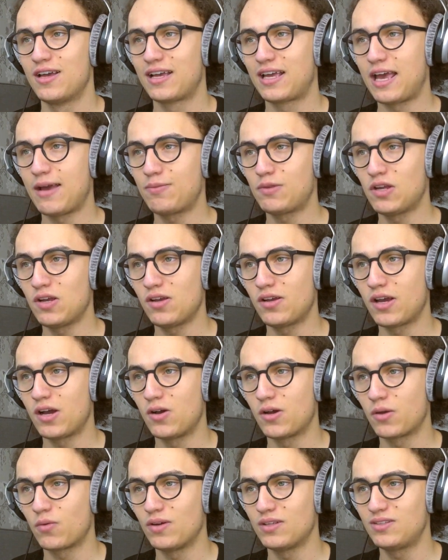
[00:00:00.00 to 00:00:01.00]
Kept on
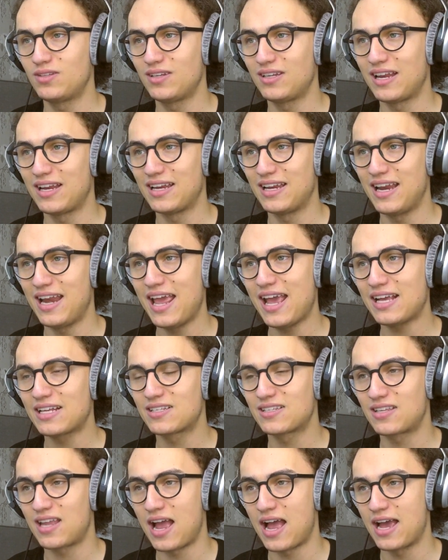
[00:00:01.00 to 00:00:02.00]
going, went to the
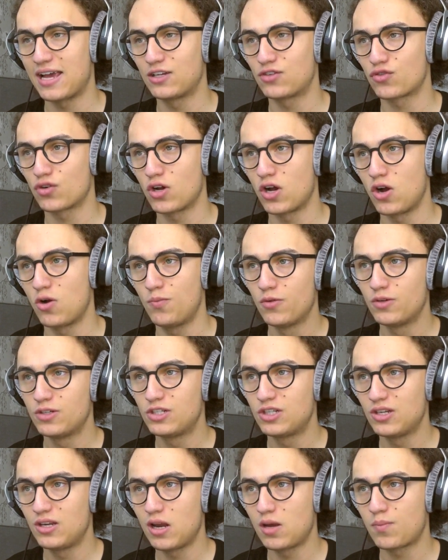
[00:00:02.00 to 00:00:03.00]
next tightrope, which
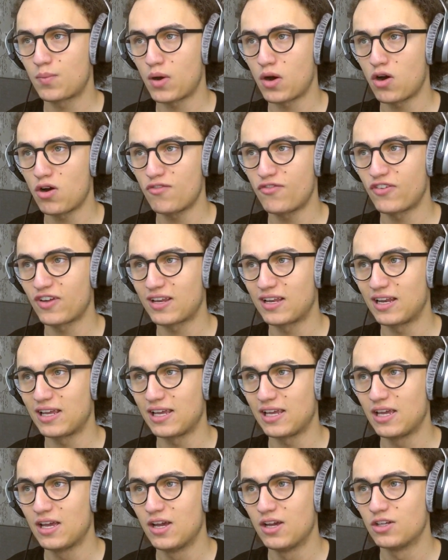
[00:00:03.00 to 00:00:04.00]
he did
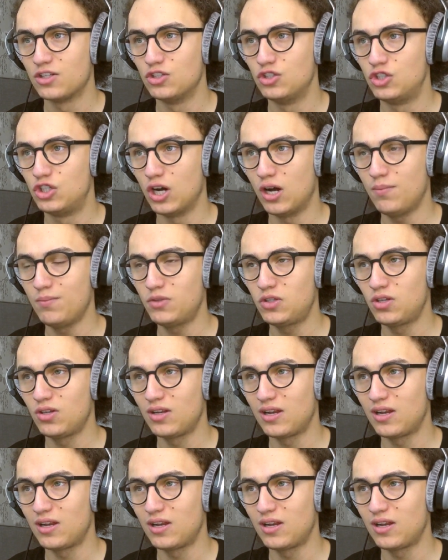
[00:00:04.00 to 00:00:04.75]
perfectly. Jumped to